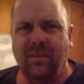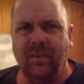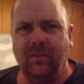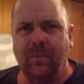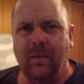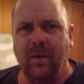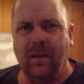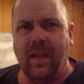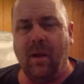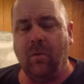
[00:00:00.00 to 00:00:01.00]
spend about
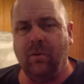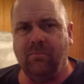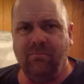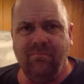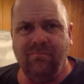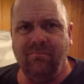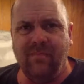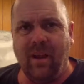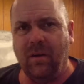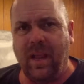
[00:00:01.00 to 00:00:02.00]
an hour
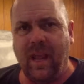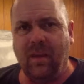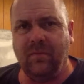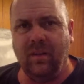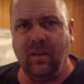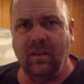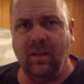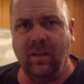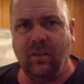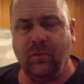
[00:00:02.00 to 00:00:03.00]
and a half in
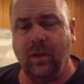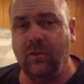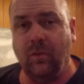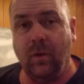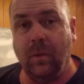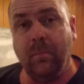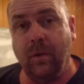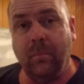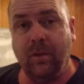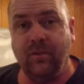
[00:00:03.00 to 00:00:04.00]
a train show, and I'm
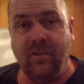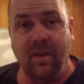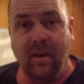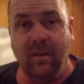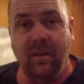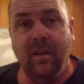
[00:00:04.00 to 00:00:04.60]
pretty much done.